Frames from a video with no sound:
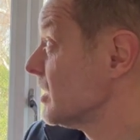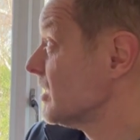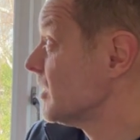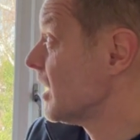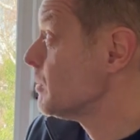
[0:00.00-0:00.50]

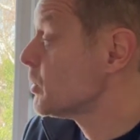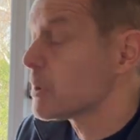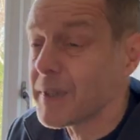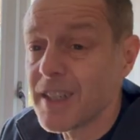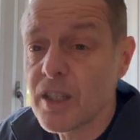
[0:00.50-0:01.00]
always a
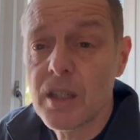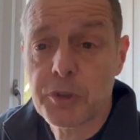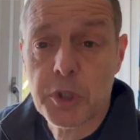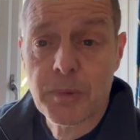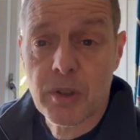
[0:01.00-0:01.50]
bit
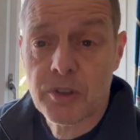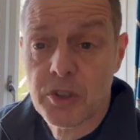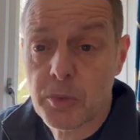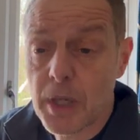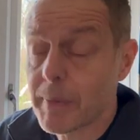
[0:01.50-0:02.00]
nervous, to be honest,
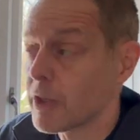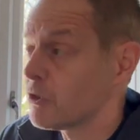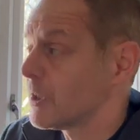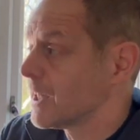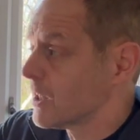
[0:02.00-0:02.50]
as well, about
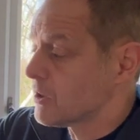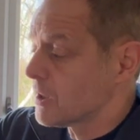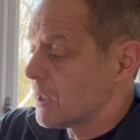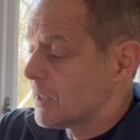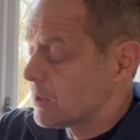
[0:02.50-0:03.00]
drilling into
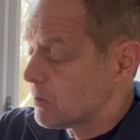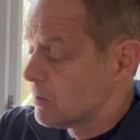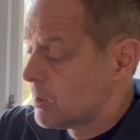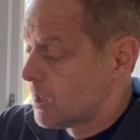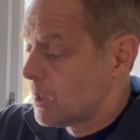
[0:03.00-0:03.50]
the lintel
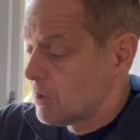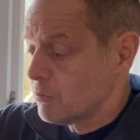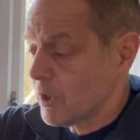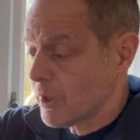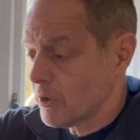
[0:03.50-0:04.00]

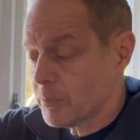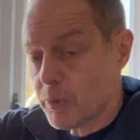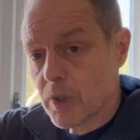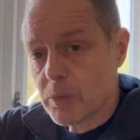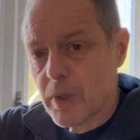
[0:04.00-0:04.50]
right on the
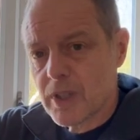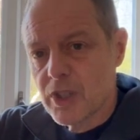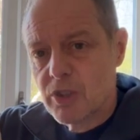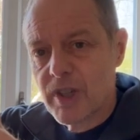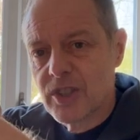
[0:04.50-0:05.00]
point where the
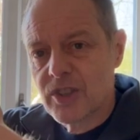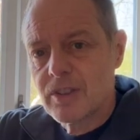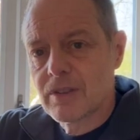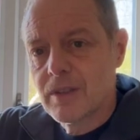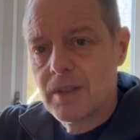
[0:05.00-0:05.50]
stress
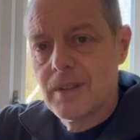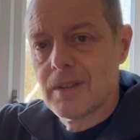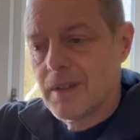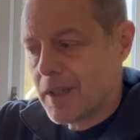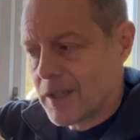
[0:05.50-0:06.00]
is,
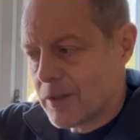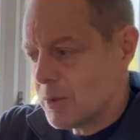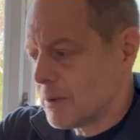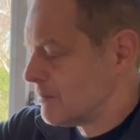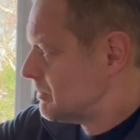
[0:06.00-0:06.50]
and it
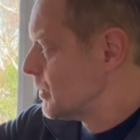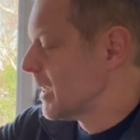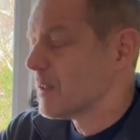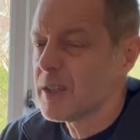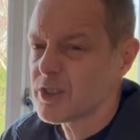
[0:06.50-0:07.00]
could,
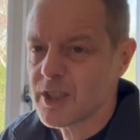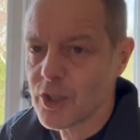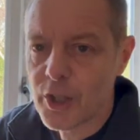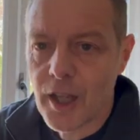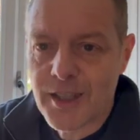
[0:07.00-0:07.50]
well, it's
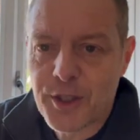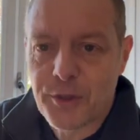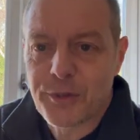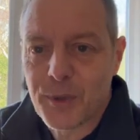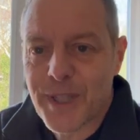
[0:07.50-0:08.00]
unlikely to
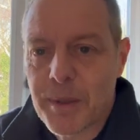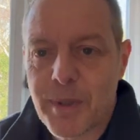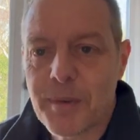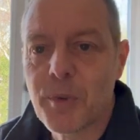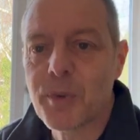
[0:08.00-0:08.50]
fall down,
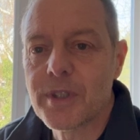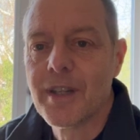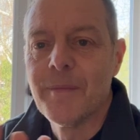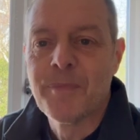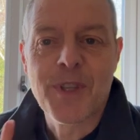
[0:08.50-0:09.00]
but
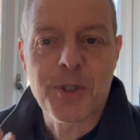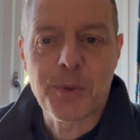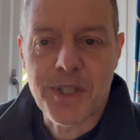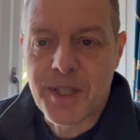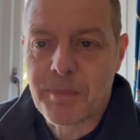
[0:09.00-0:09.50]
it's
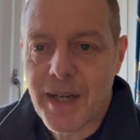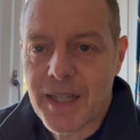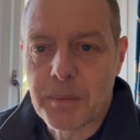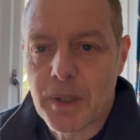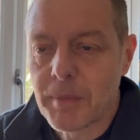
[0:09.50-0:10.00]
always in the back
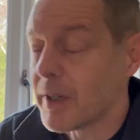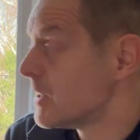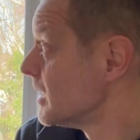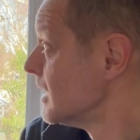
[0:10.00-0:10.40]
of my mind.